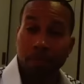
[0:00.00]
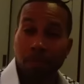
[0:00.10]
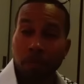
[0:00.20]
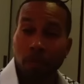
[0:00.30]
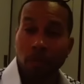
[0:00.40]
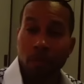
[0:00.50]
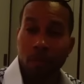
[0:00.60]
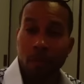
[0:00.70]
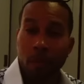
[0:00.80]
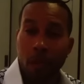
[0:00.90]

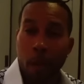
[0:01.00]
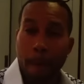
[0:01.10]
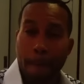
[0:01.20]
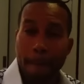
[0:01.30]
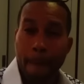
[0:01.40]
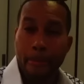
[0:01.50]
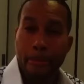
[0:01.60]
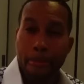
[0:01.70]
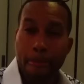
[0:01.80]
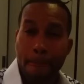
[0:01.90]
Uh, if that fight
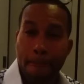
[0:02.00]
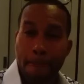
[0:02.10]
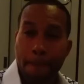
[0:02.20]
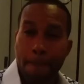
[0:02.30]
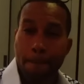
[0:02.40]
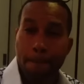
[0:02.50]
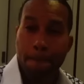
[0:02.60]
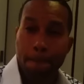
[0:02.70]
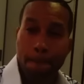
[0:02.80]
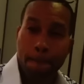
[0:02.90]
happens,
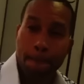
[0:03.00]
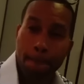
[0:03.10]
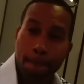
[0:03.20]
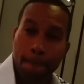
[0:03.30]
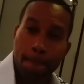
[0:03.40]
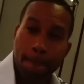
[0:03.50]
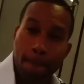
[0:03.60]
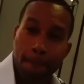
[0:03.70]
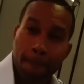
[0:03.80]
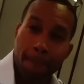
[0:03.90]
uh, obviously you're
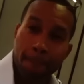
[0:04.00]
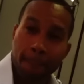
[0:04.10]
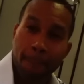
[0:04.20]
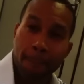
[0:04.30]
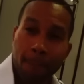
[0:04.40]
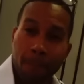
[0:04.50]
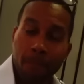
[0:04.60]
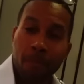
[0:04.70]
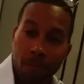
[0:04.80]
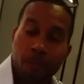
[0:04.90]
going to go with your man,
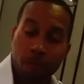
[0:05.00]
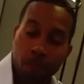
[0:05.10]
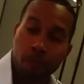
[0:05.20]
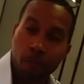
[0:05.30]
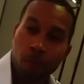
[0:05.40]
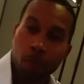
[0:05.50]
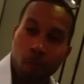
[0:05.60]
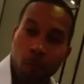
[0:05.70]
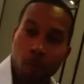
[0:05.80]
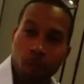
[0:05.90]
Kovalev. You think he takes
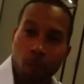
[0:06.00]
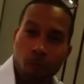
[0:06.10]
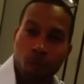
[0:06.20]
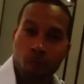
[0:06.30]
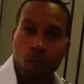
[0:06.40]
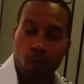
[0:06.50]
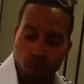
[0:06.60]
out Stevenson.